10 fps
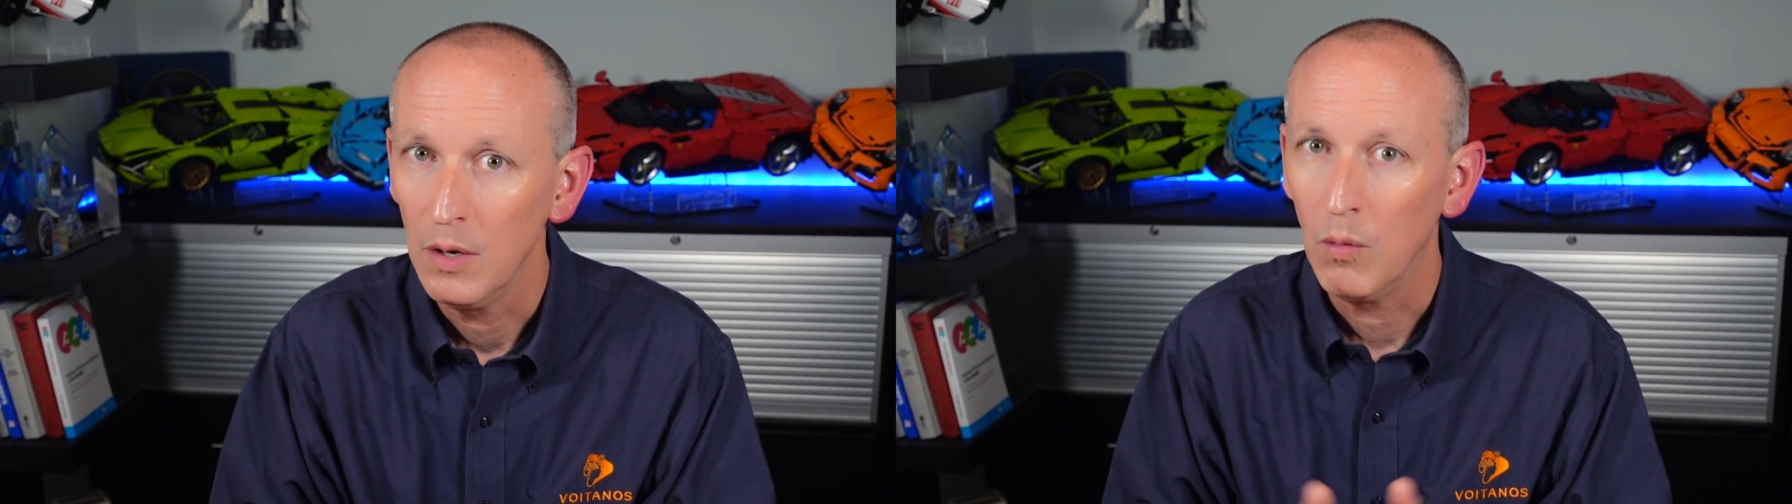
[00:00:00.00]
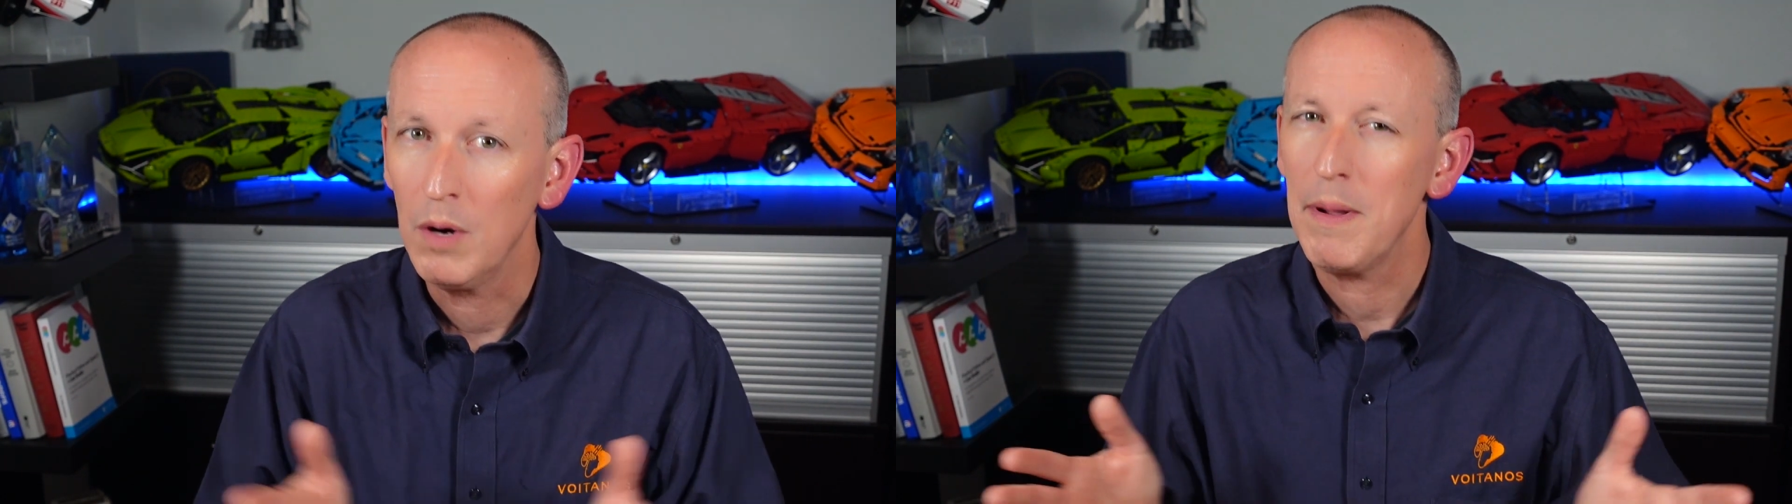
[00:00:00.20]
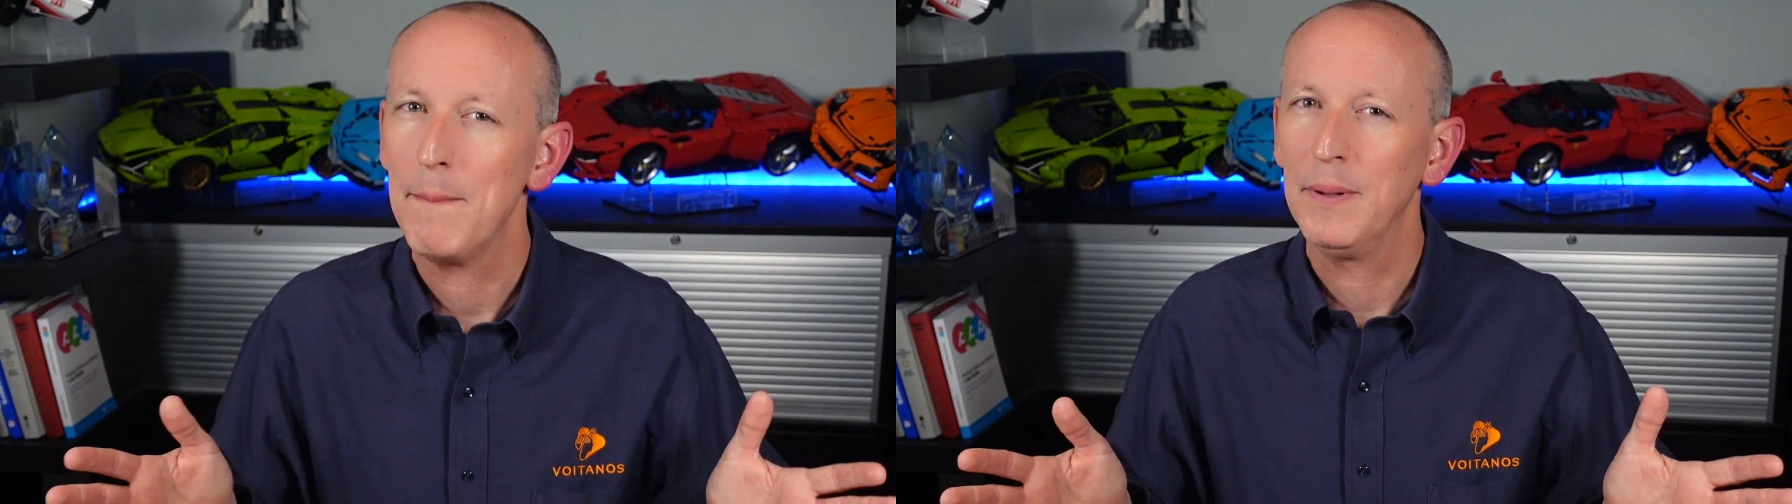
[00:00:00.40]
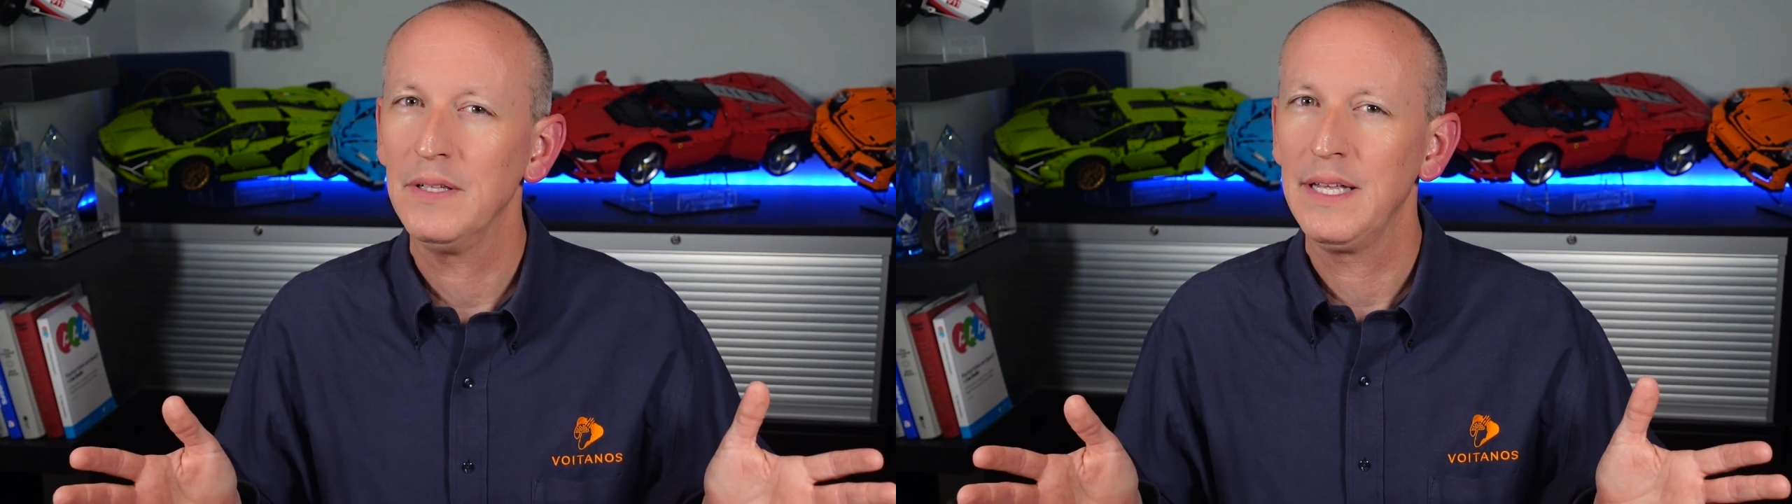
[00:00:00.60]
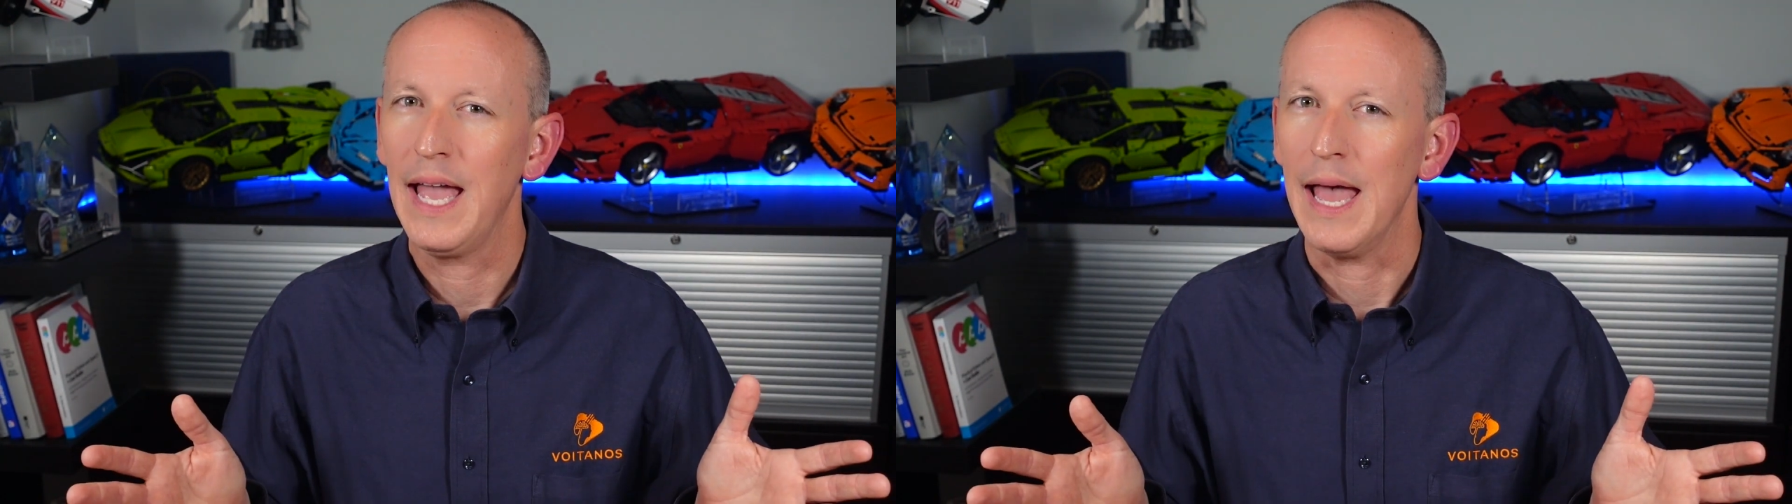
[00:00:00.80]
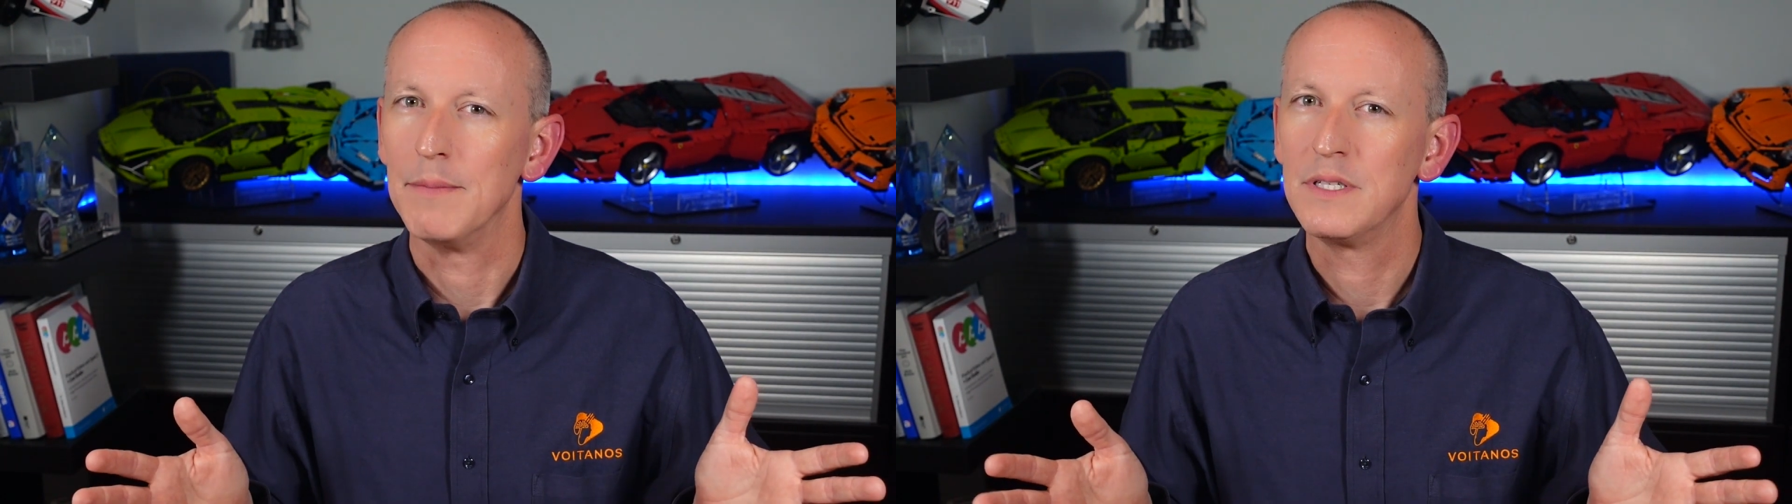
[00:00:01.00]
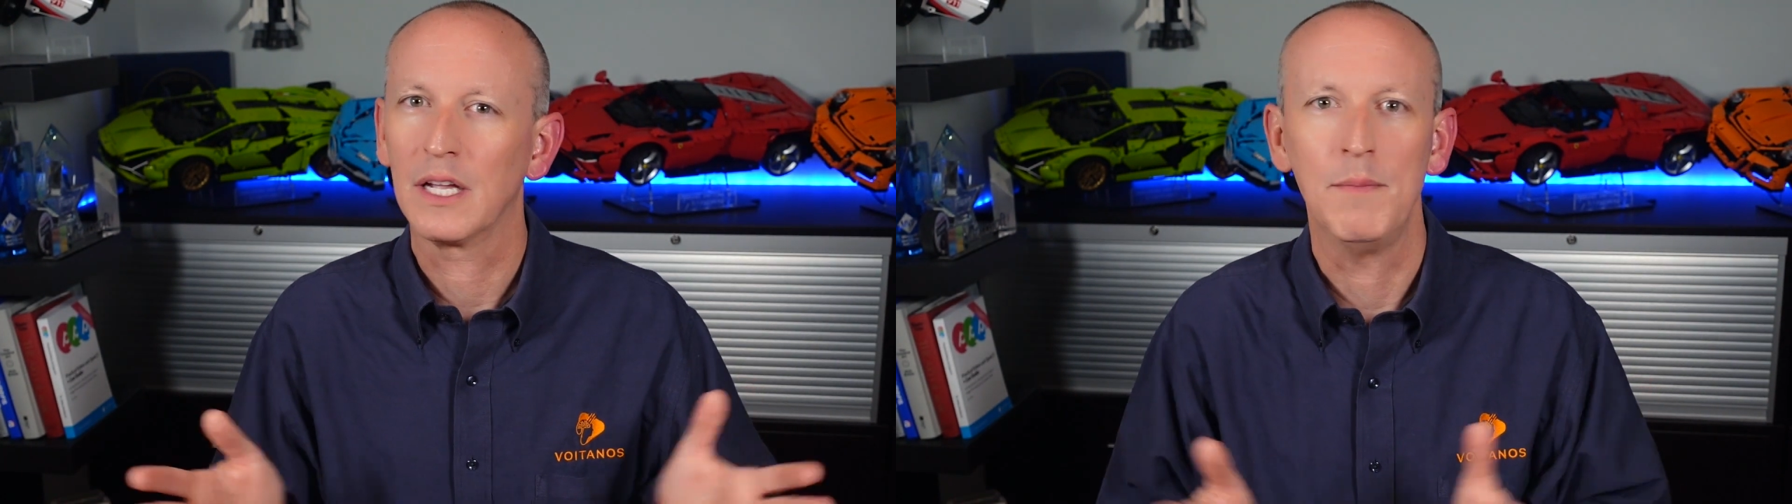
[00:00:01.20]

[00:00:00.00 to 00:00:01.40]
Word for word: What about building apps that